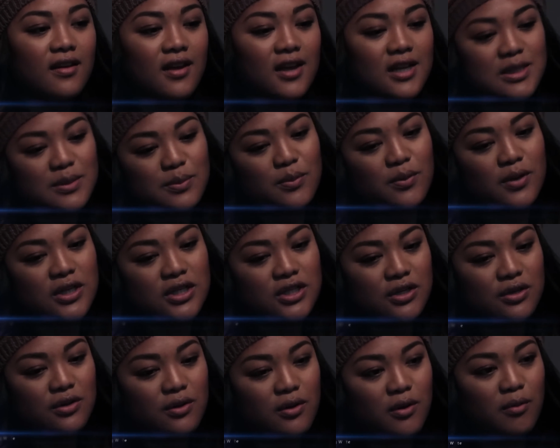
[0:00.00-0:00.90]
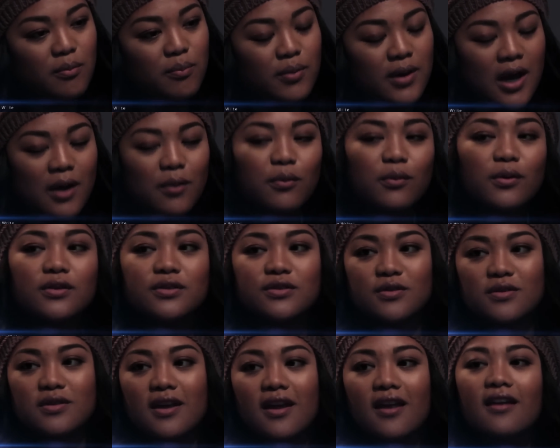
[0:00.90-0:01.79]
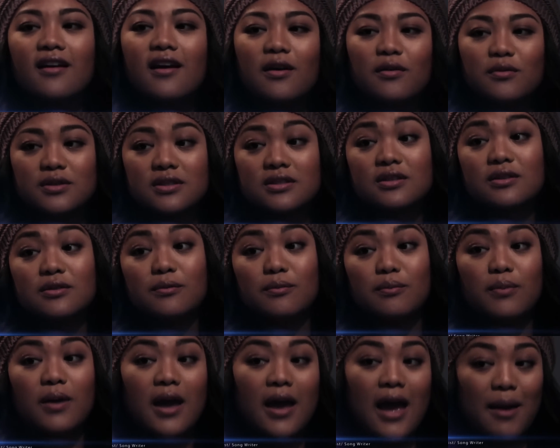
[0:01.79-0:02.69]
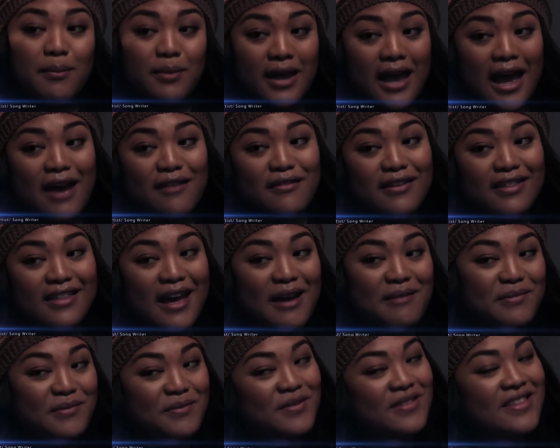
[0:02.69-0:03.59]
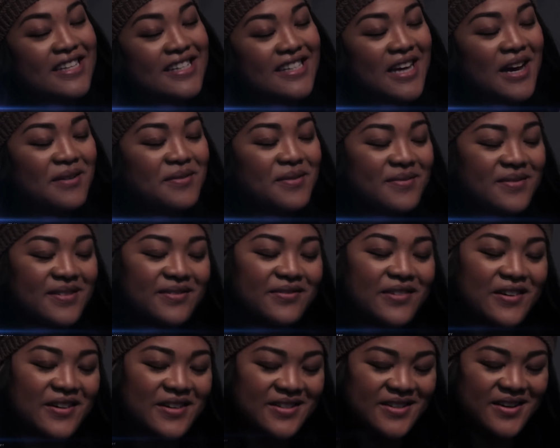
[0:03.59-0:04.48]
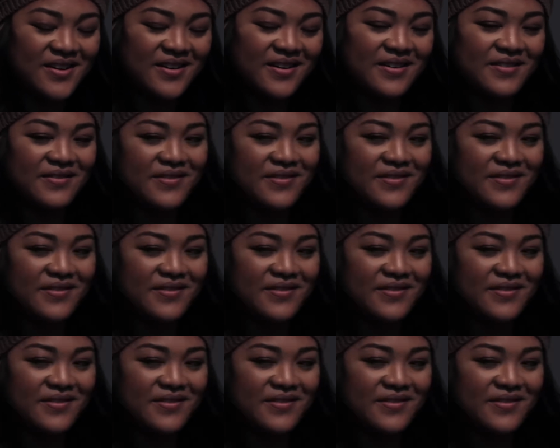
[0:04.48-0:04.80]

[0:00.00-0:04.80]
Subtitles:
inspirational, but I will do that. I will still be having that. But with this album, it's very dark